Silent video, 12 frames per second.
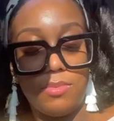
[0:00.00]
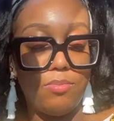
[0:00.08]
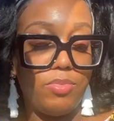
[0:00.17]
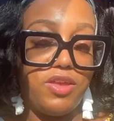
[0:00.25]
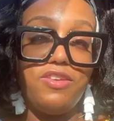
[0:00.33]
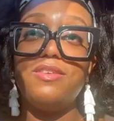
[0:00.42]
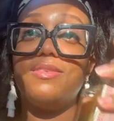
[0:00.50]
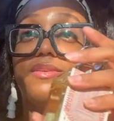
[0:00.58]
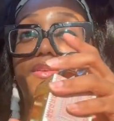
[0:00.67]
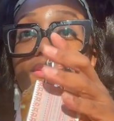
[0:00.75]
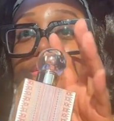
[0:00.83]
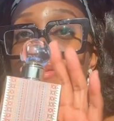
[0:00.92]
but she's
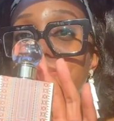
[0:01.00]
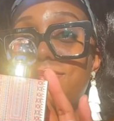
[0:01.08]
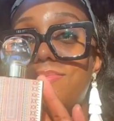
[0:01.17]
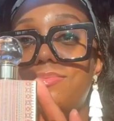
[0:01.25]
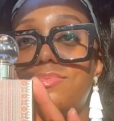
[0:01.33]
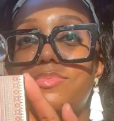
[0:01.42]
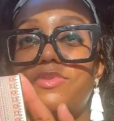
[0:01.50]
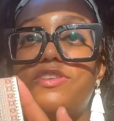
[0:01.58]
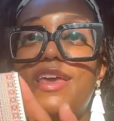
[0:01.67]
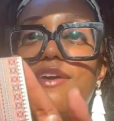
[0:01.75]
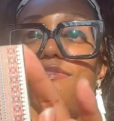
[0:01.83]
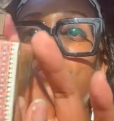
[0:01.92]
good
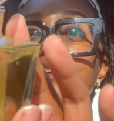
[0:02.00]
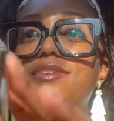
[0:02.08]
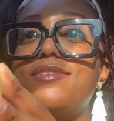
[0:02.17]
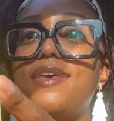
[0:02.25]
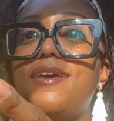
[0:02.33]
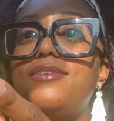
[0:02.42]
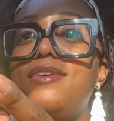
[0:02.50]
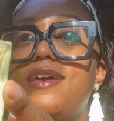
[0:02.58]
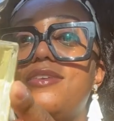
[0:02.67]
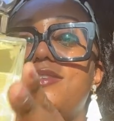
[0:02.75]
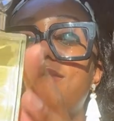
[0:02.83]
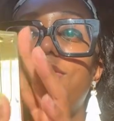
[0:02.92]
jaffa is a
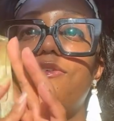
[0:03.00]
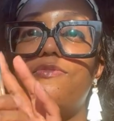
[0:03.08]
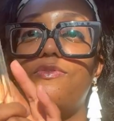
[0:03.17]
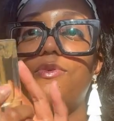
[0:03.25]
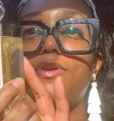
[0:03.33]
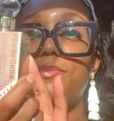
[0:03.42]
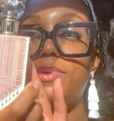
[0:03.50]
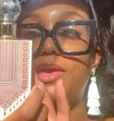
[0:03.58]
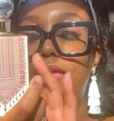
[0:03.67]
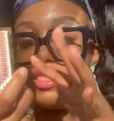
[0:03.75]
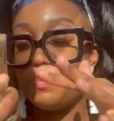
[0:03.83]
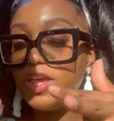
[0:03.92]
yes for me
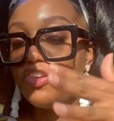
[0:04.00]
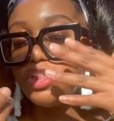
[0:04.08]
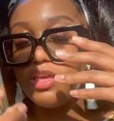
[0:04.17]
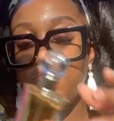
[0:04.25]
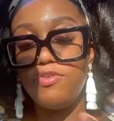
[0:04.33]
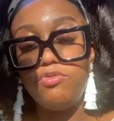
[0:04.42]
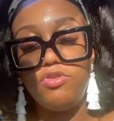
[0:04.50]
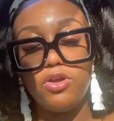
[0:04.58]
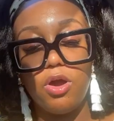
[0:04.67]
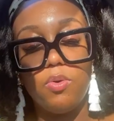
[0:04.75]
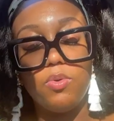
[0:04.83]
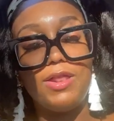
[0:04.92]
especially if you
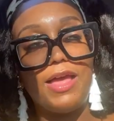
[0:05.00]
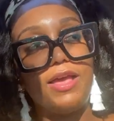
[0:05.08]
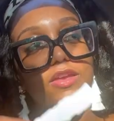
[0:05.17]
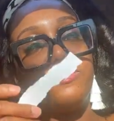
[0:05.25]
don't like